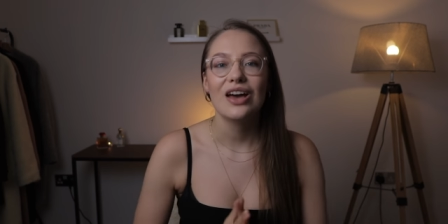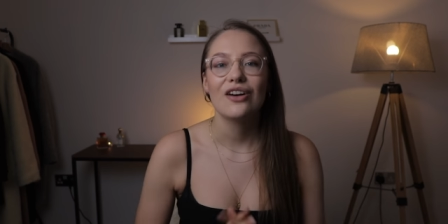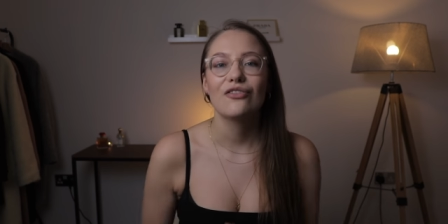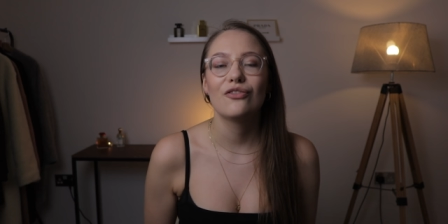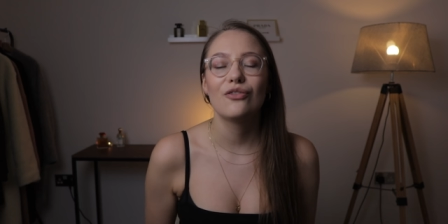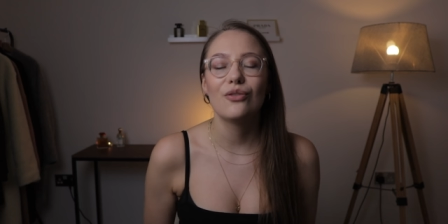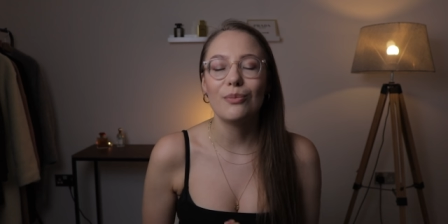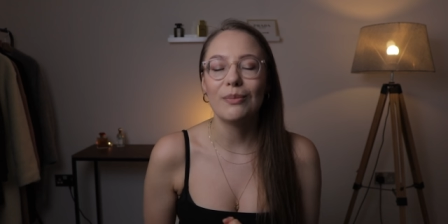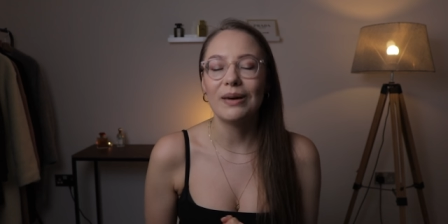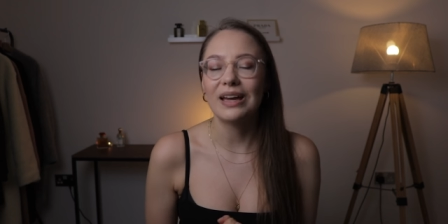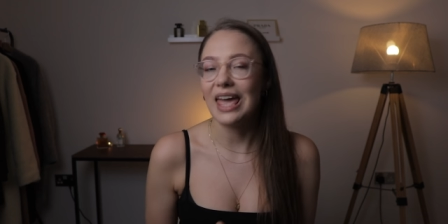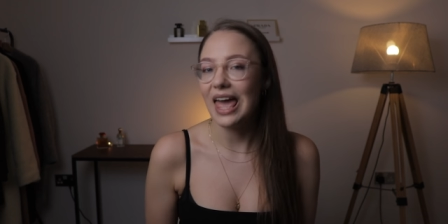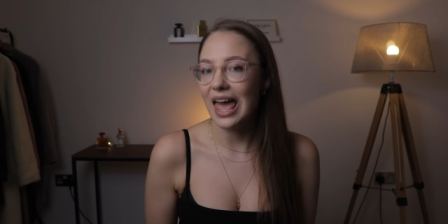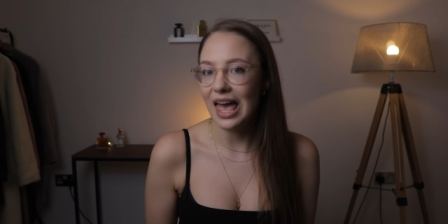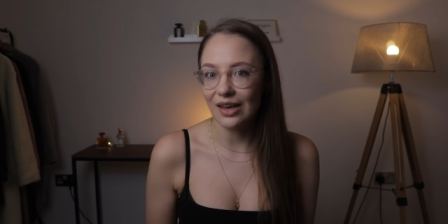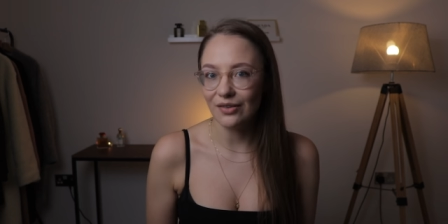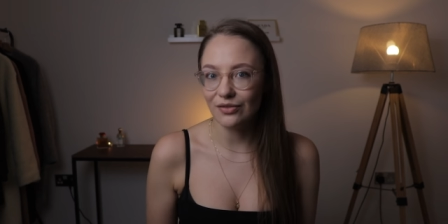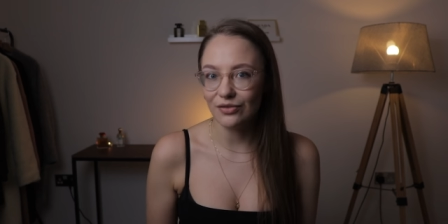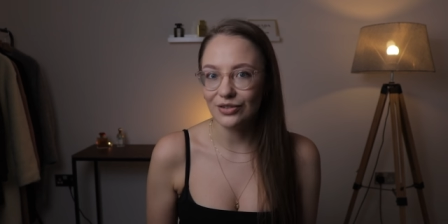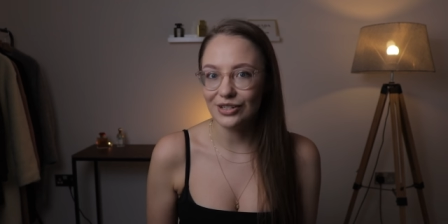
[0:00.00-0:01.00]
for my
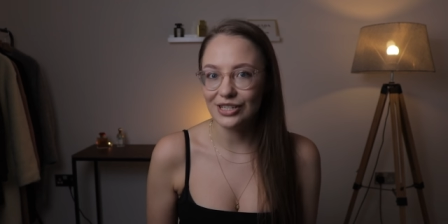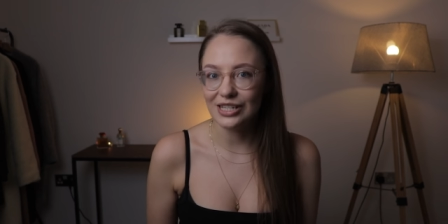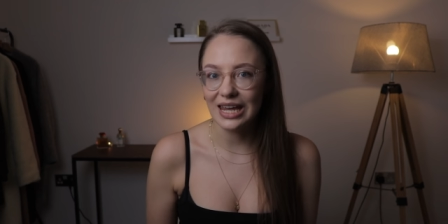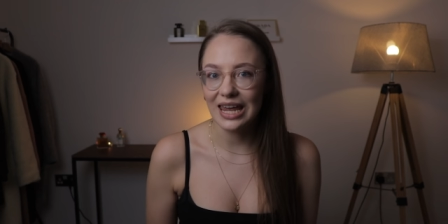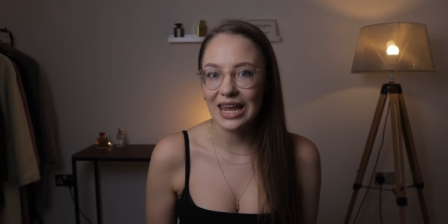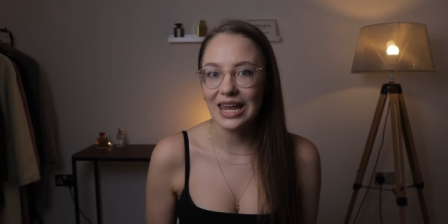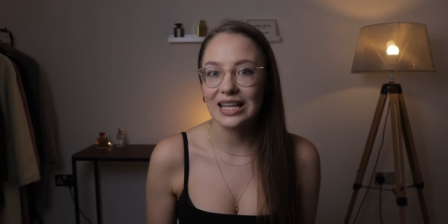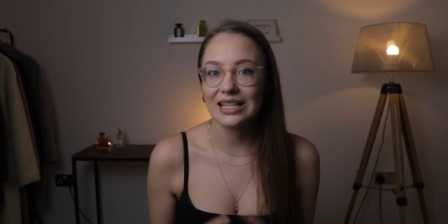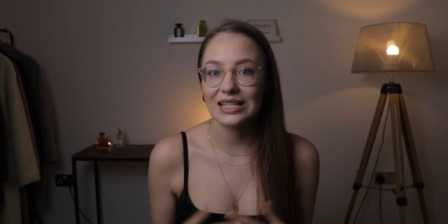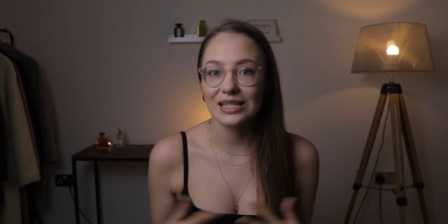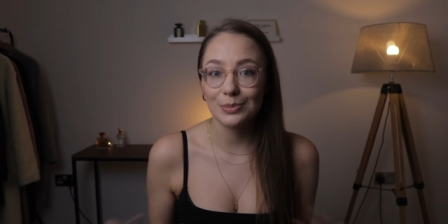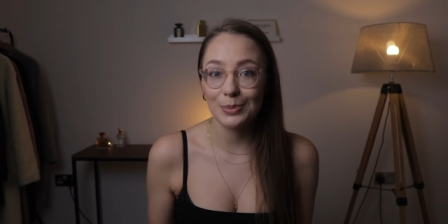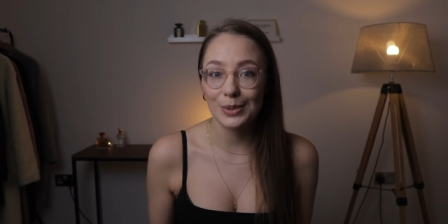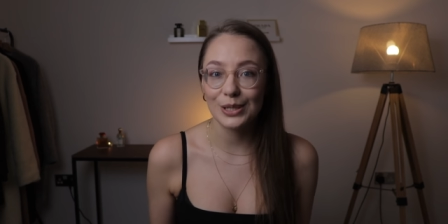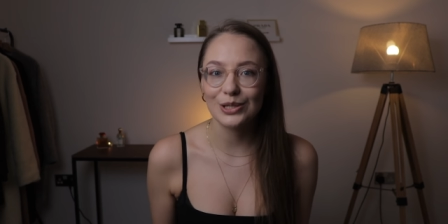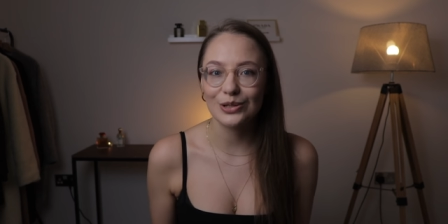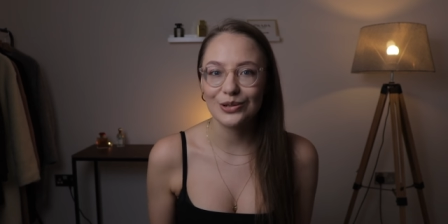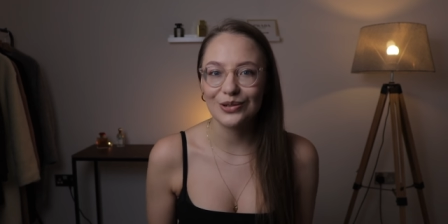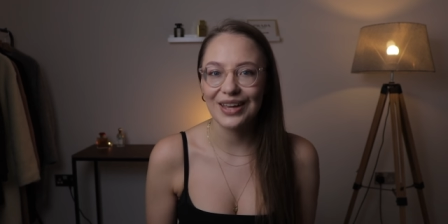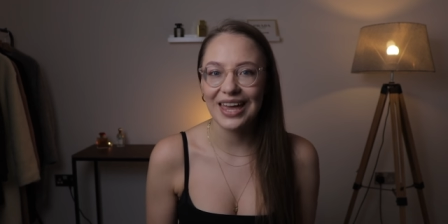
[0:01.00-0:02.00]
everyday and
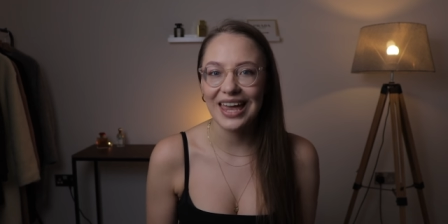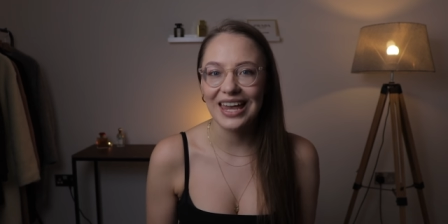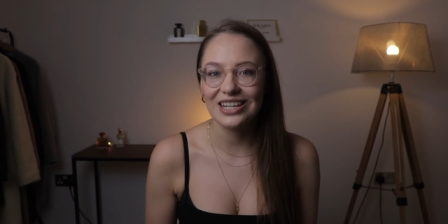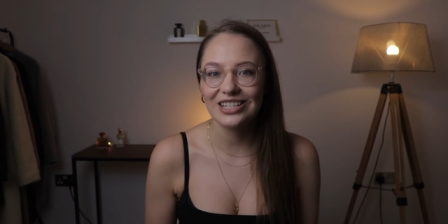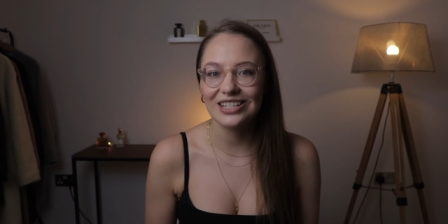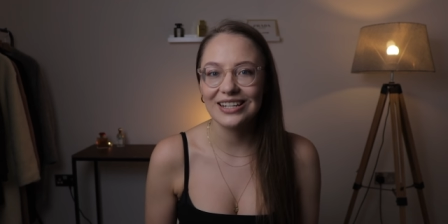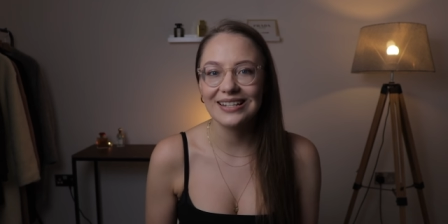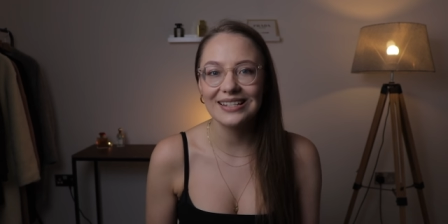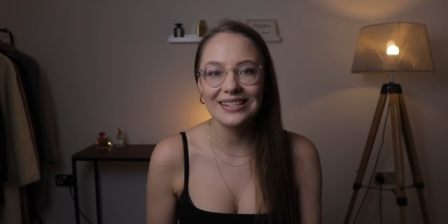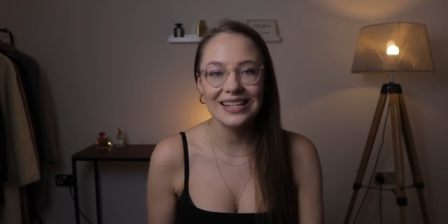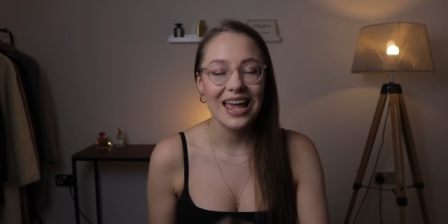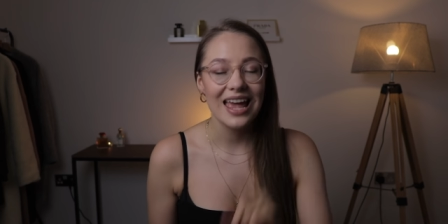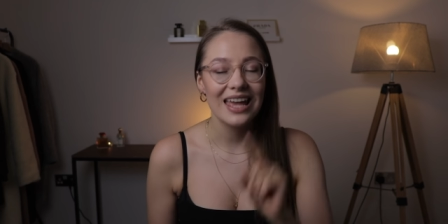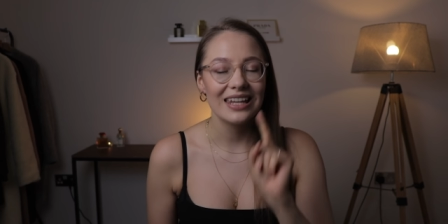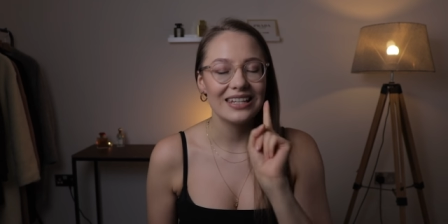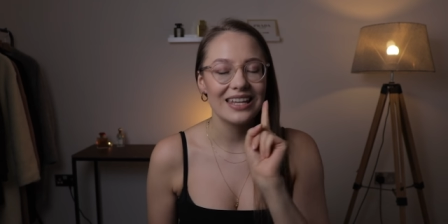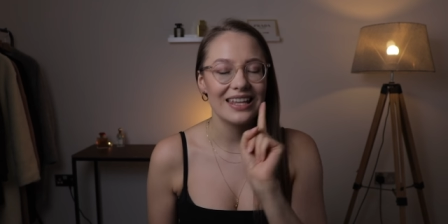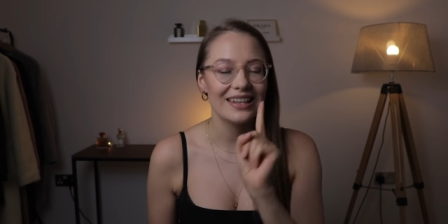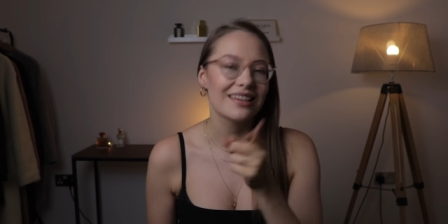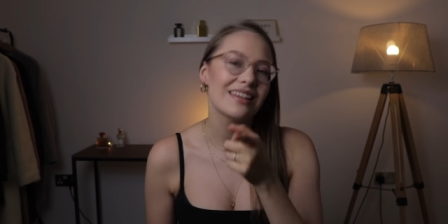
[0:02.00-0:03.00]
special occasions,
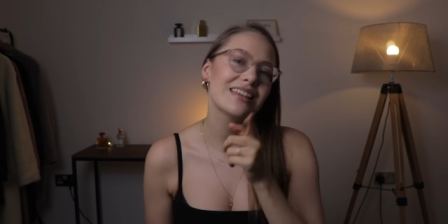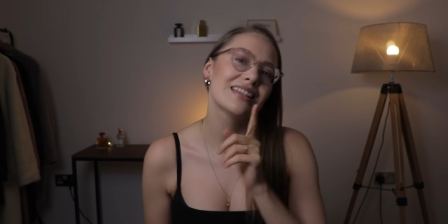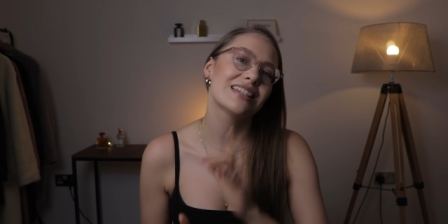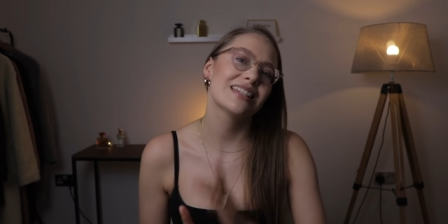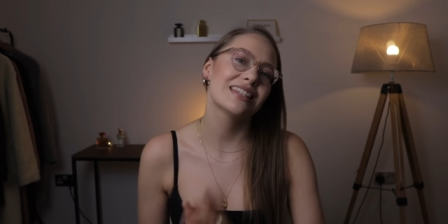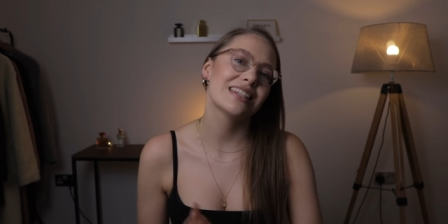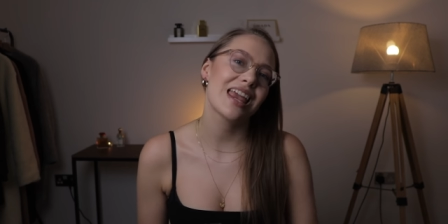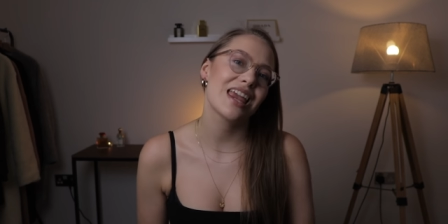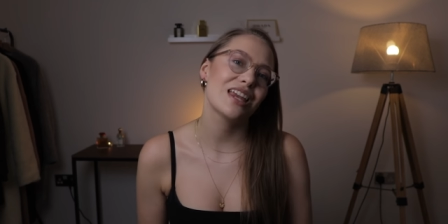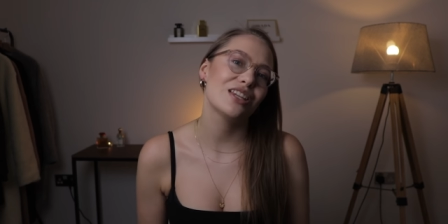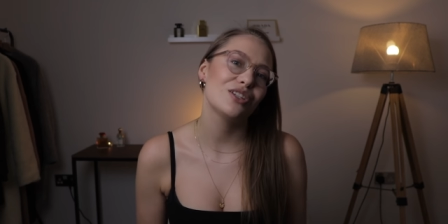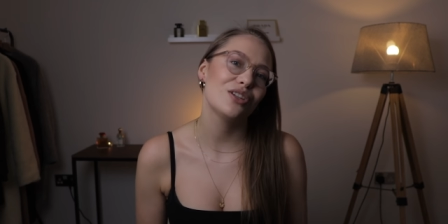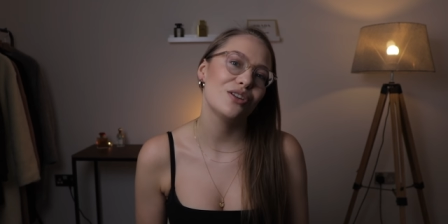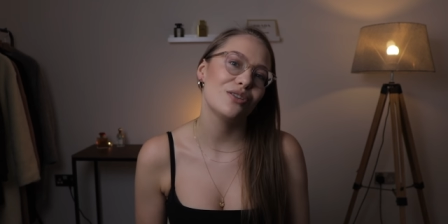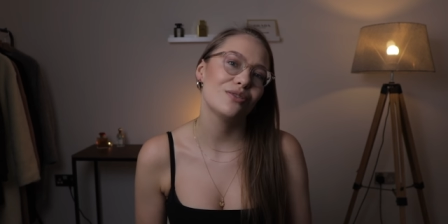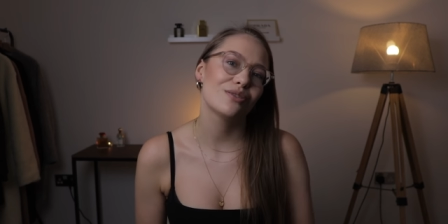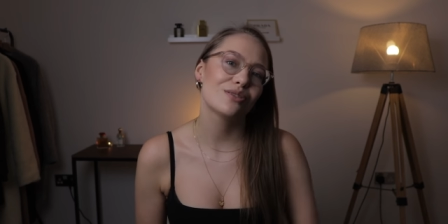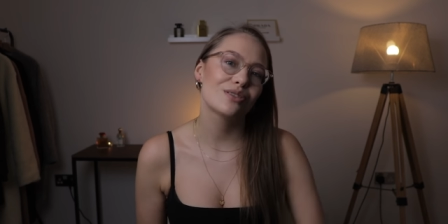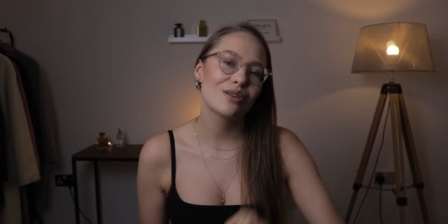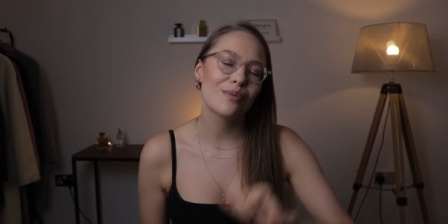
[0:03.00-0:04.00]
then stay
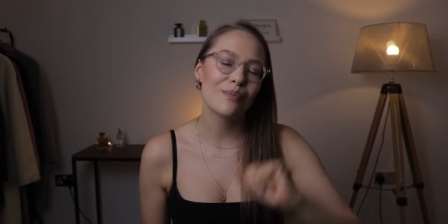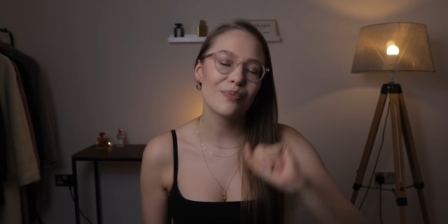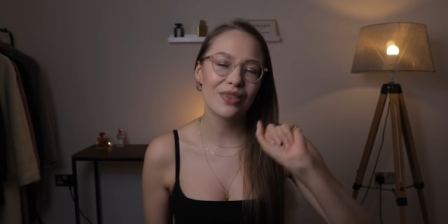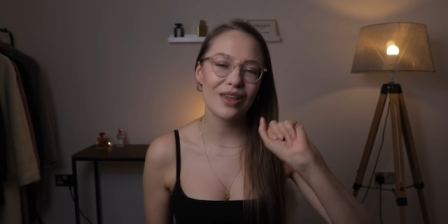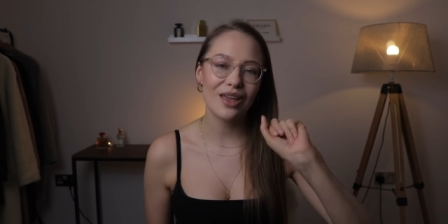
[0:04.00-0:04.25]
tuned.